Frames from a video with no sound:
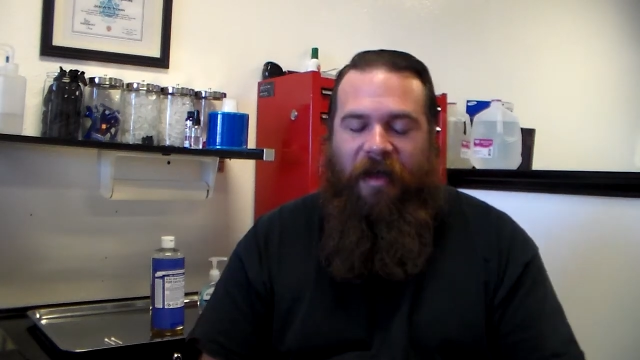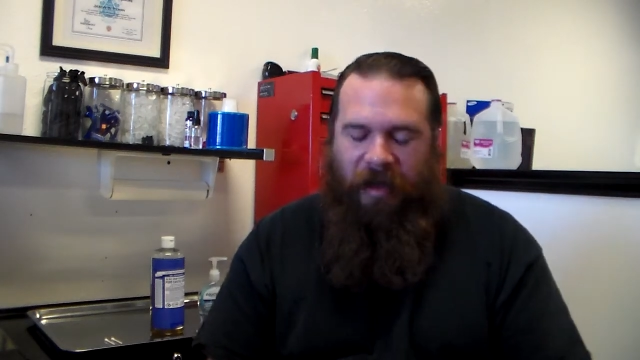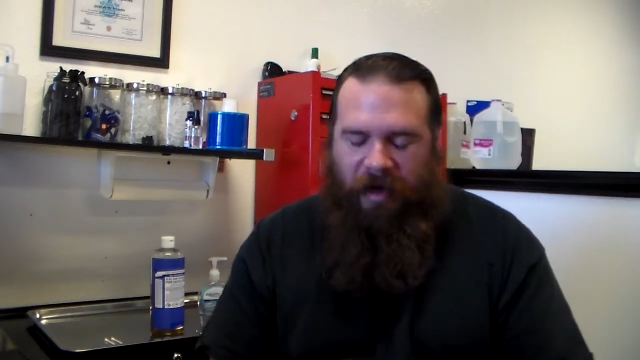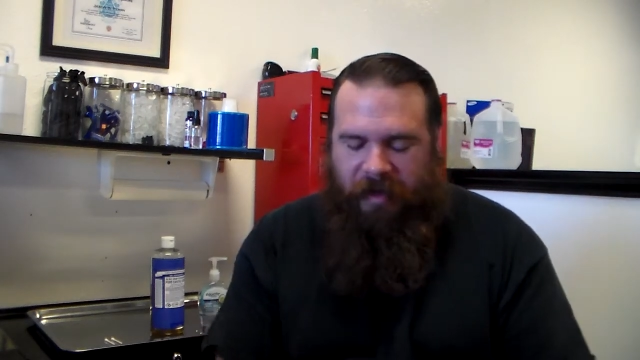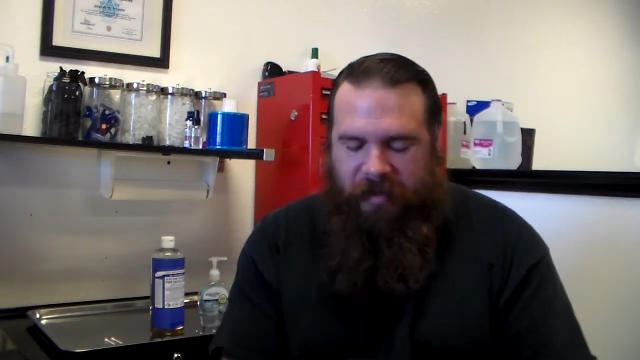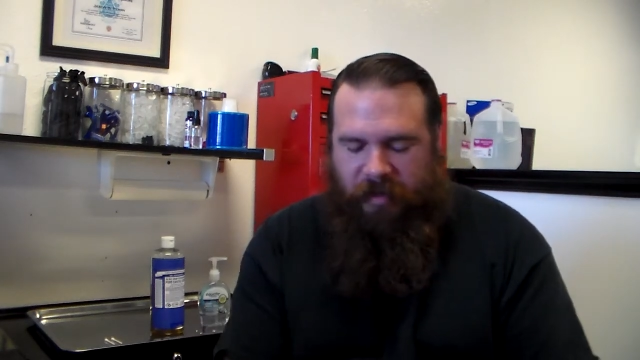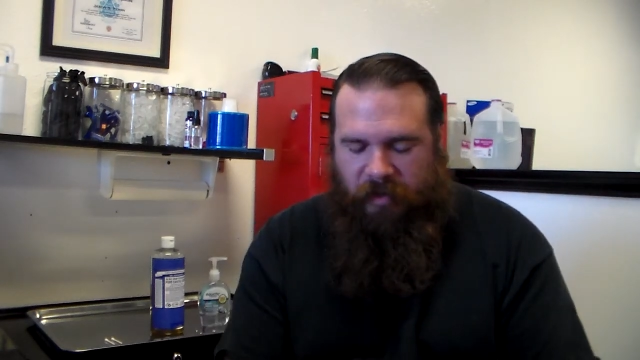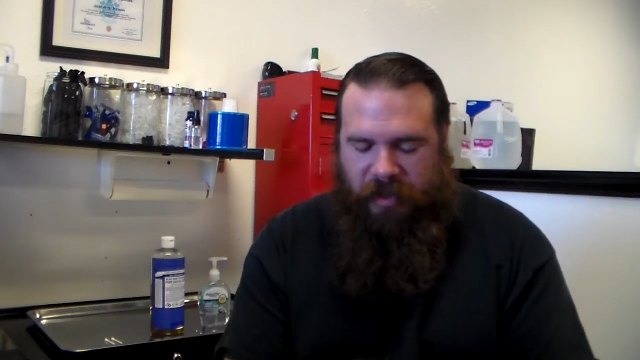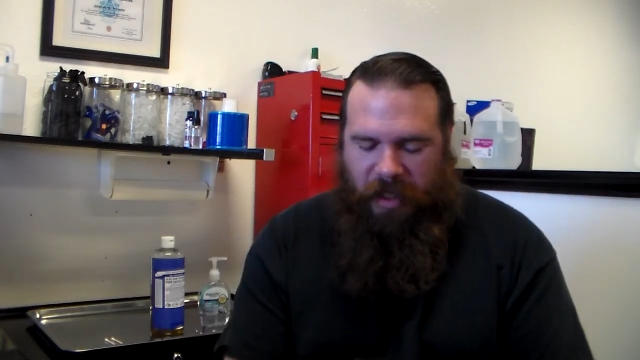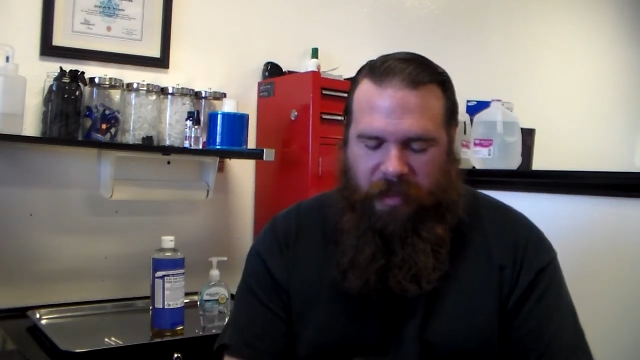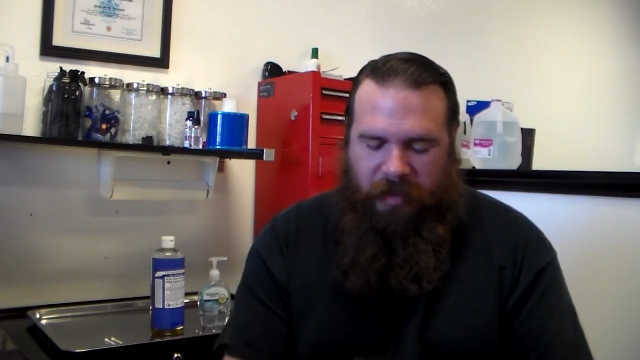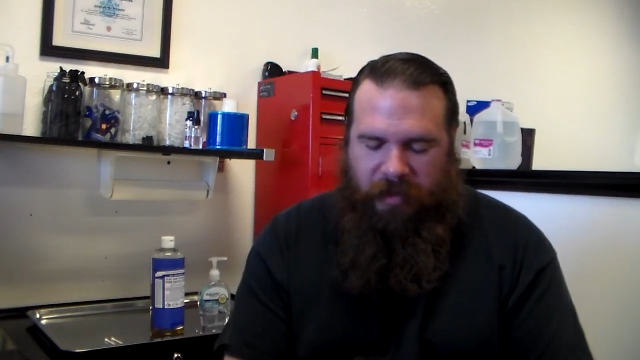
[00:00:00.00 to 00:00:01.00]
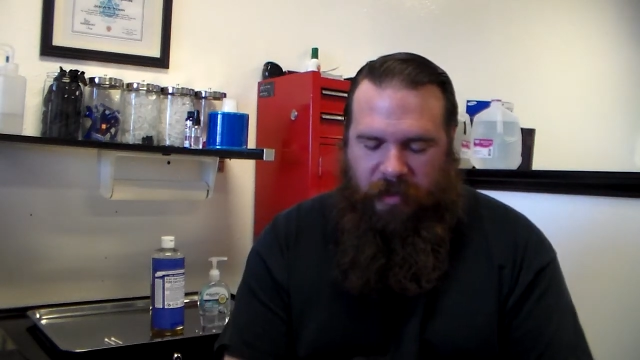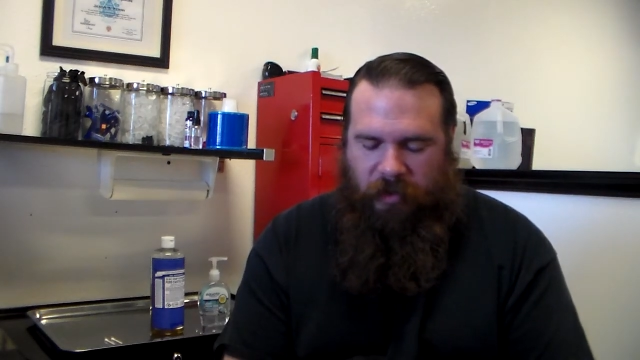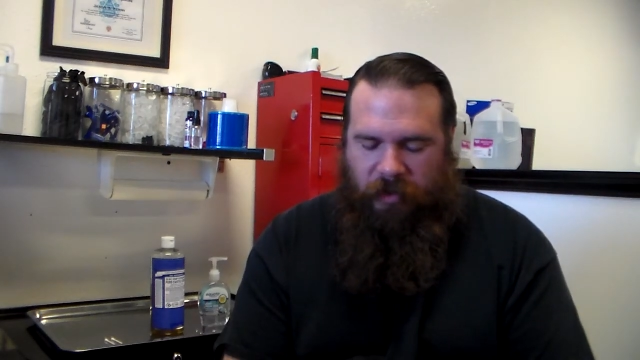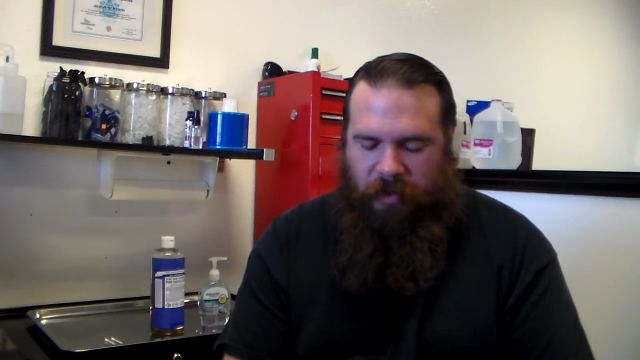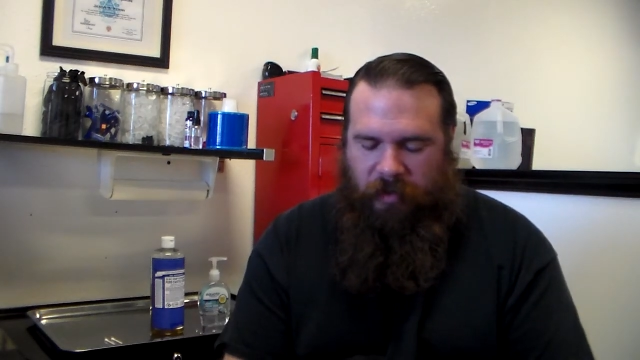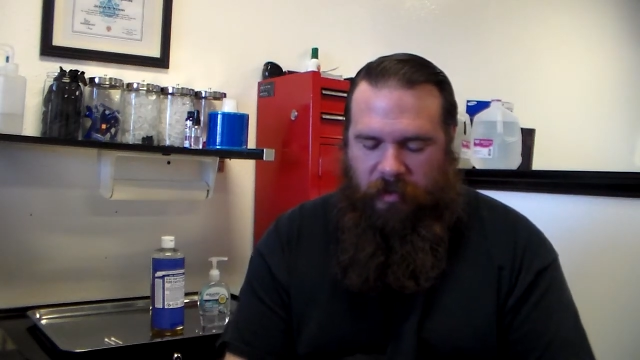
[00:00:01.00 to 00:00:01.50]
All right, so saline
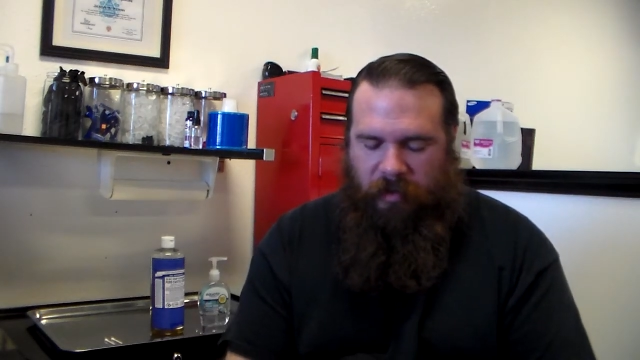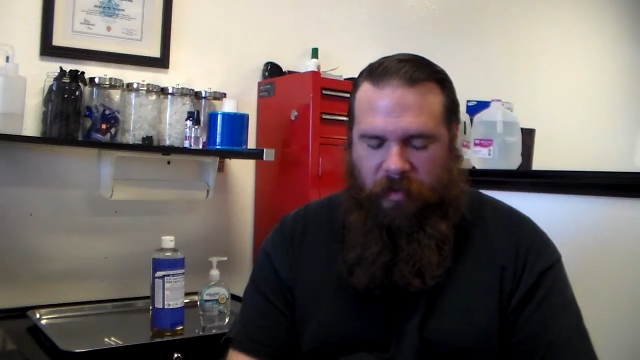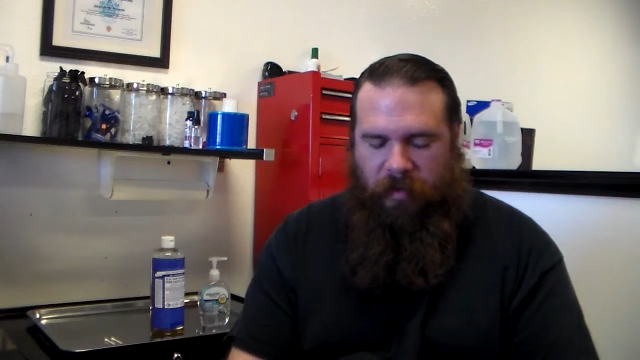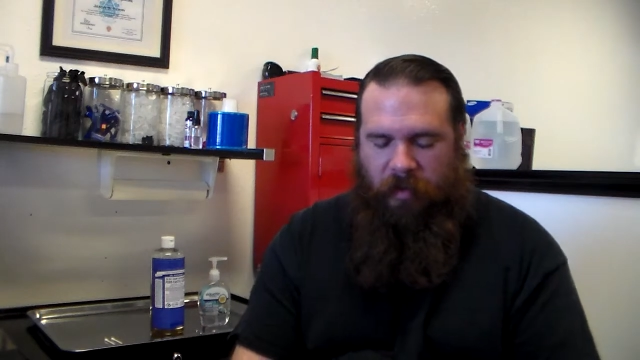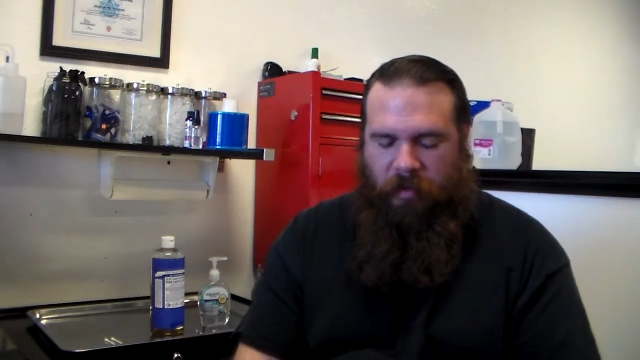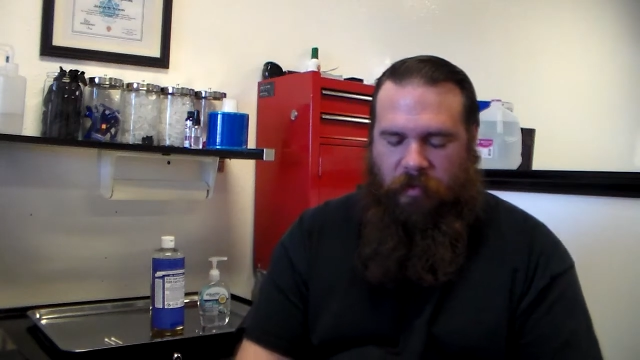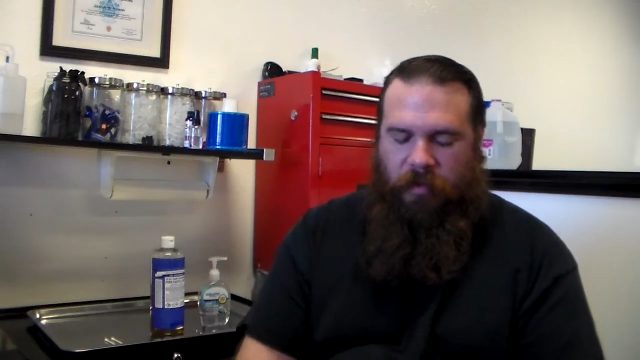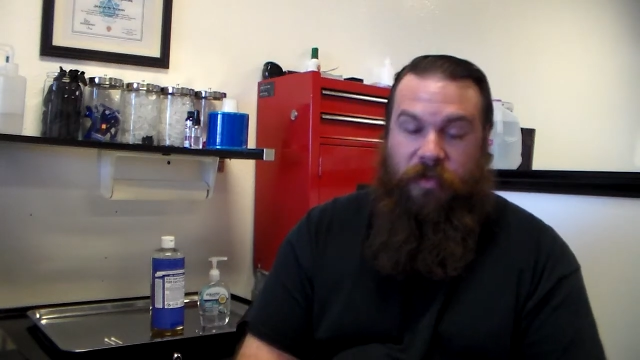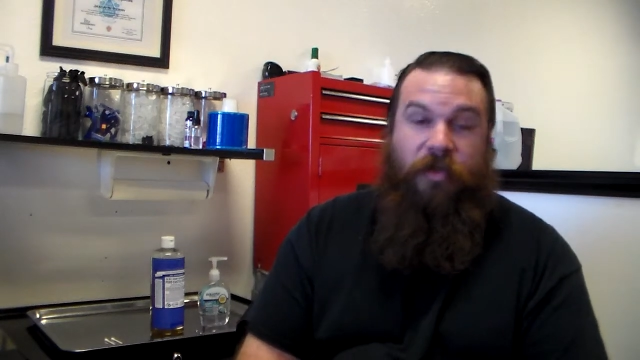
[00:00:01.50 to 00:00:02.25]
solution or